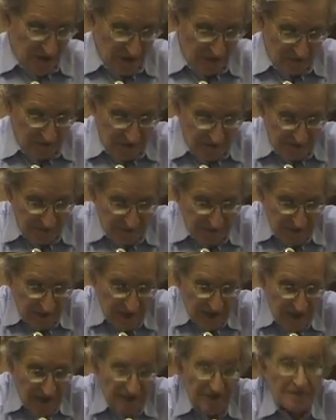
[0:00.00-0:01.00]
as a
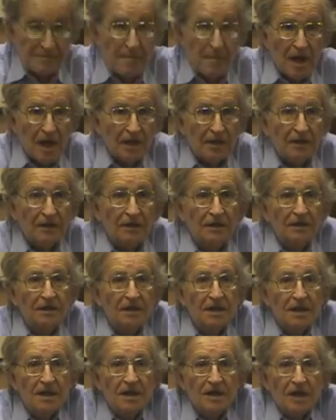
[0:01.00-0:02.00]
model for
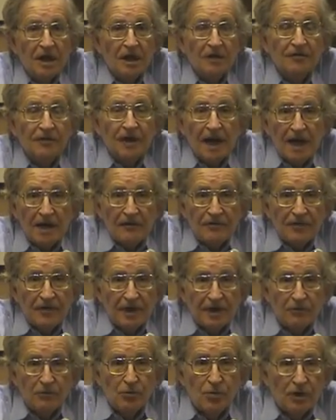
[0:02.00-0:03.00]
how to fight a war against
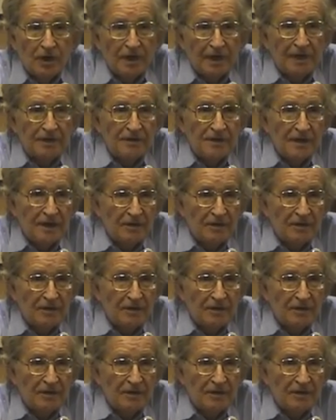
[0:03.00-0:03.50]
terrorism.